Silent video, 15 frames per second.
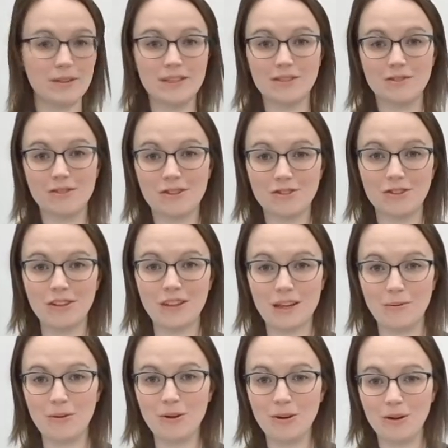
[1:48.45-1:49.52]
because eventually they
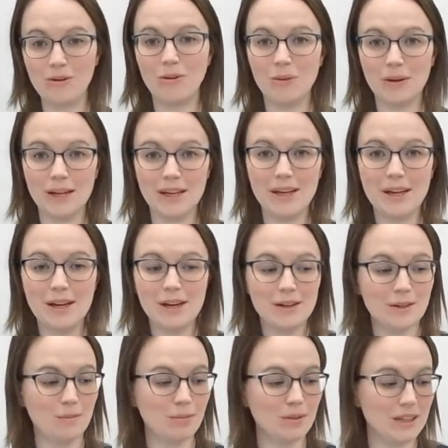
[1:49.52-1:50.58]
will go away
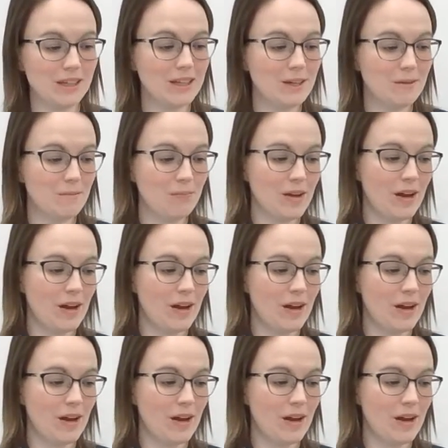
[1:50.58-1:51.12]
completely.